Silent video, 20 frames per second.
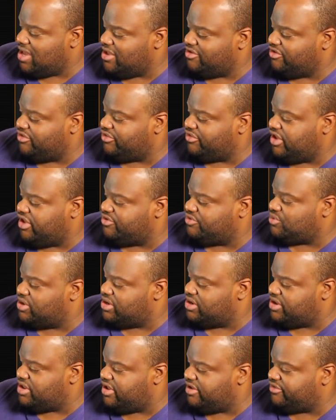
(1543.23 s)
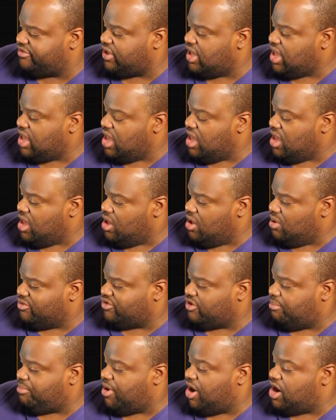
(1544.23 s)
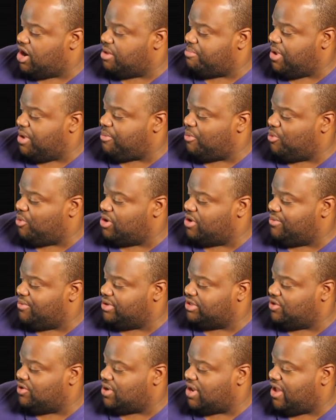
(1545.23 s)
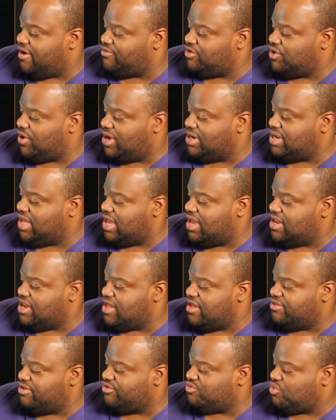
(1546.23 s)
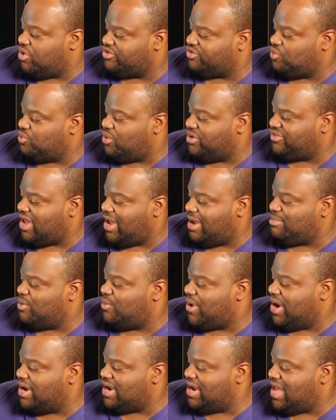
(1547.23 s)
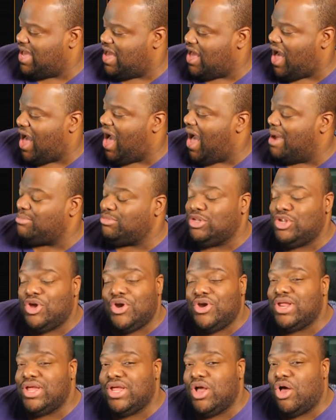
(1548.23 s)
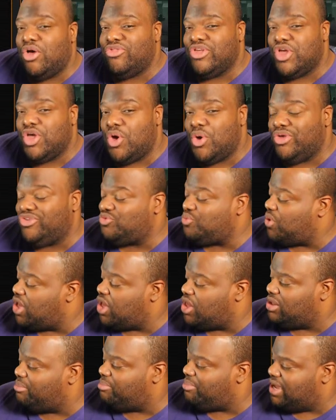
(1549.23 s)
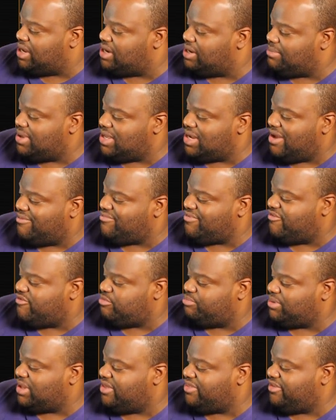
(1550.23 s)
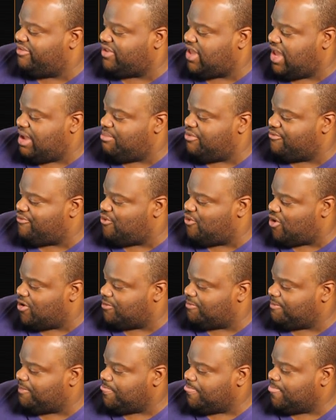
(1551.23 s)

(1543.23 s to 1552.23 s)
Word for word: It just is what it is. So, party people, what are we doing? I have no idea any of this works so what's happening right now. I'm learning on the go as well, Abandonment. I've never played this game before.